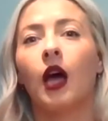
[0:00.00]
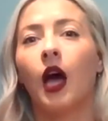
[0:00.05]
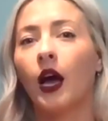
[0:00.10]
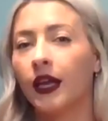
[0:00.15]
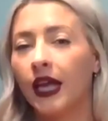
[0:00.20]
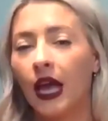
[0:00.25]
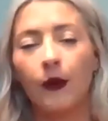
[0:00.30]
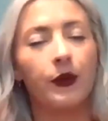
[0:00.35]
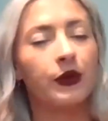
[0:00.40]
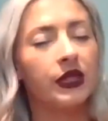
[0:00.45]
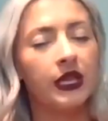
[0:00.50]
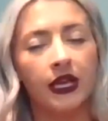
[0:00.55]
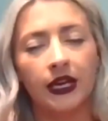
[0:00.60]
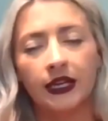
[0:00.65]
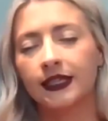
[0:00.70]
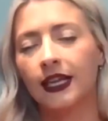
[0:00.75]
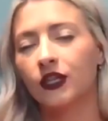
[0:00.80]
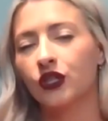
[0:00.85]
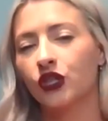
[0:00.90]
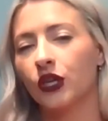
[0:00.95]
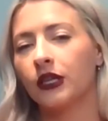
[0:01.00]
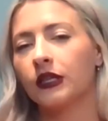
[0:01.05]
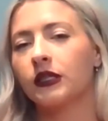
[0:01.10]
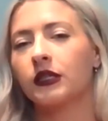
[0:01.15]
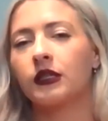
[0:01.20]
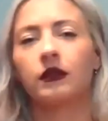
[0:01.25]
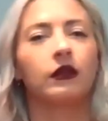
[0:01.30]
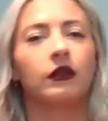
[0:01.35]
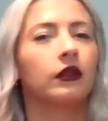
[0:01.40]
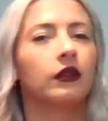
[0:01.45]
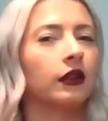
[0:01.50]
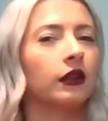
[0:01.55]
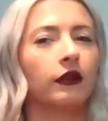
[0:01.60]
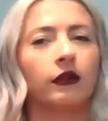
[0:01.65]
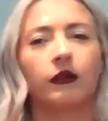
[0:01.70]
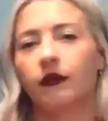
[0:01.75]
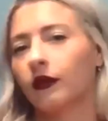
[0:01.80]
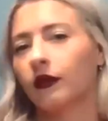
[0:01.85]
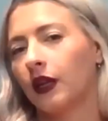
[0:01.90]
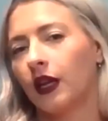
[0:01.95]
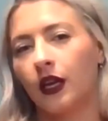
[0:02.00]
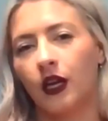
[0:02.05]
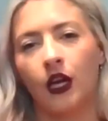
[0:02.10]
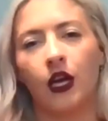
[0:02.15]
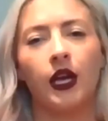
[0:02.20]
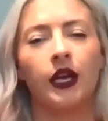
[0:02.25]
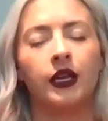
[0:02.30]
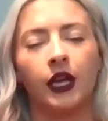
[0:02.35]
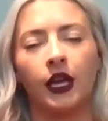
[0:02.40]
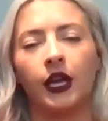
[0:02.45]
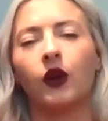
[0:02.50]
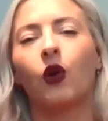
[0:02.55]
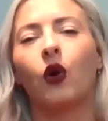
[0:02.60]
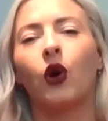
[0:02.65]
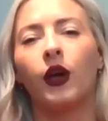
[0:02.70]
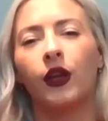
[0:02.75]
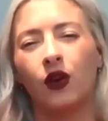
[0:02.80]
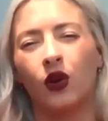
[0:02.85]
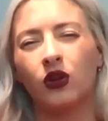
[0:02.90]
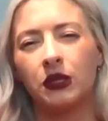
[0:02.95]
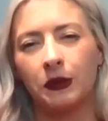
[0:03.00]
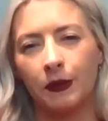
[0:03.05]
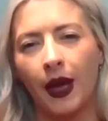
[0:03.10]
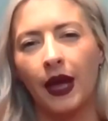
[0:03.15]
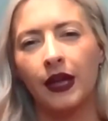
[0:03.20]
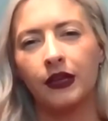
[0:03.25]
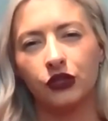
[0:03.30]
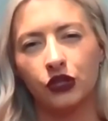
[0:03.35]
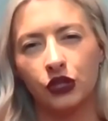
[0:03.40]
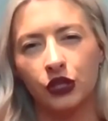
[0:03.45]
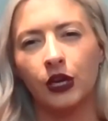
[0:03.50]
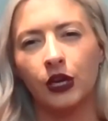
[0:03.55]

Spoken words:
Again, with the extensions, it all depends,